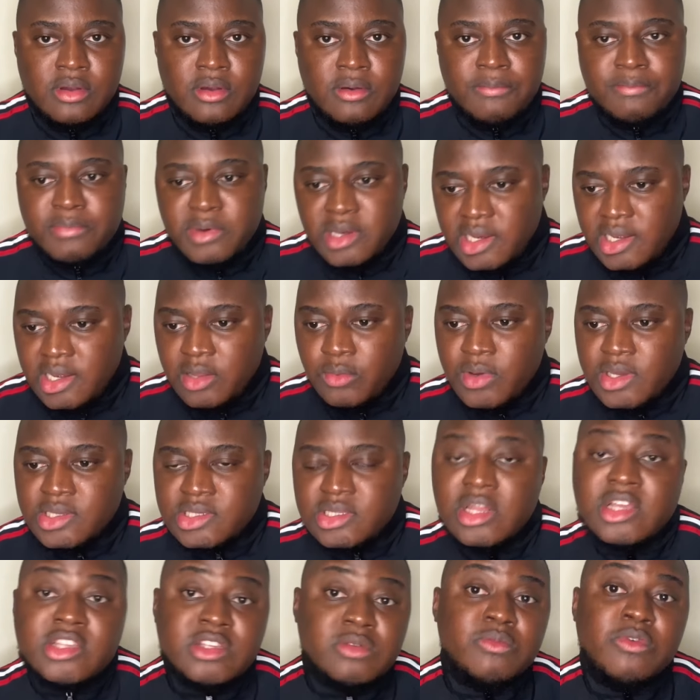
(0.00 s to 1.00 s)
But anyways,
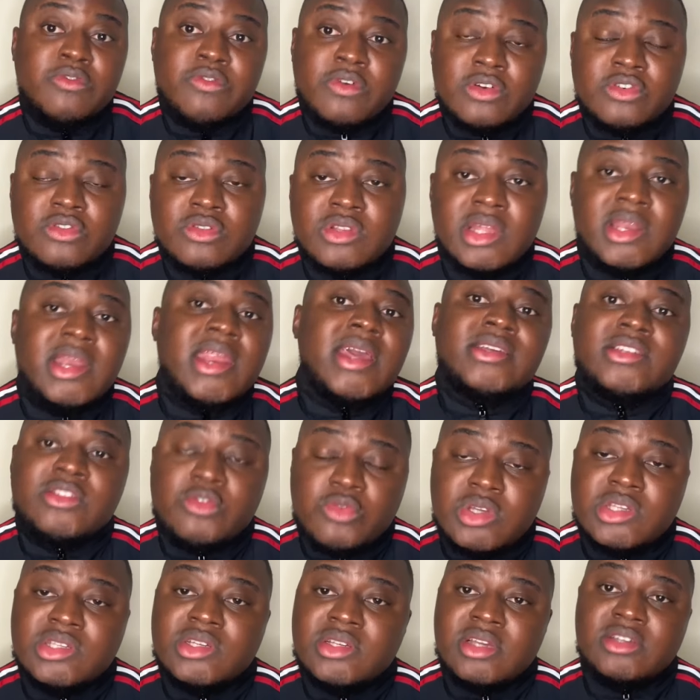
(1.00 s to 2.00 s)
let's move on to the next
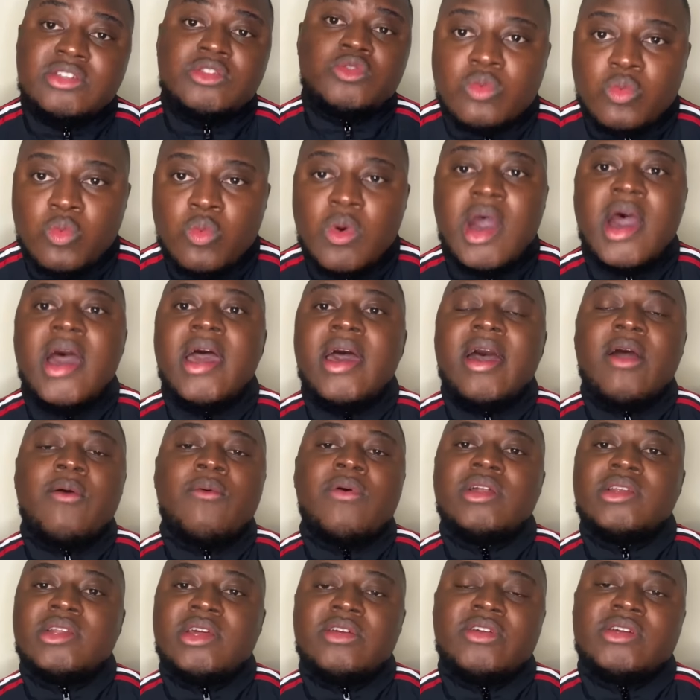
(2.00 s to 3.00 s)
reason as to why I
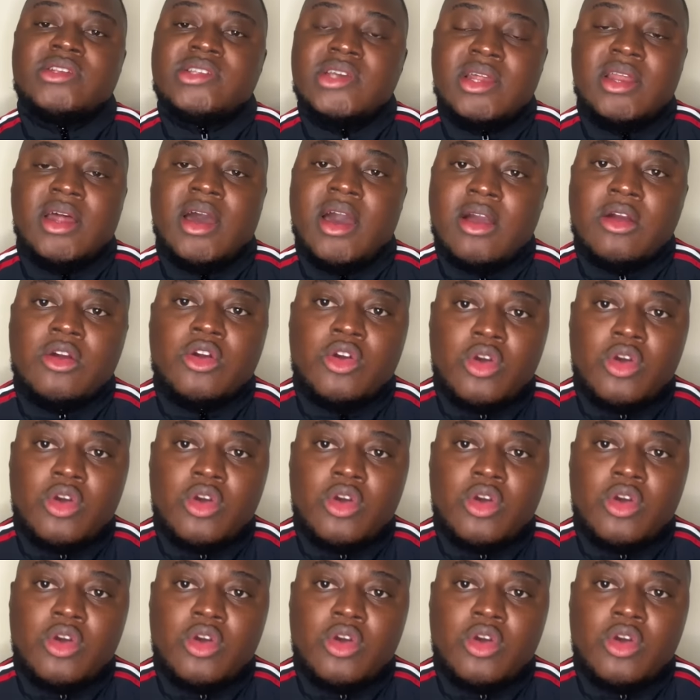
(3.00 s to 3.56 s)
want Erik ten Hag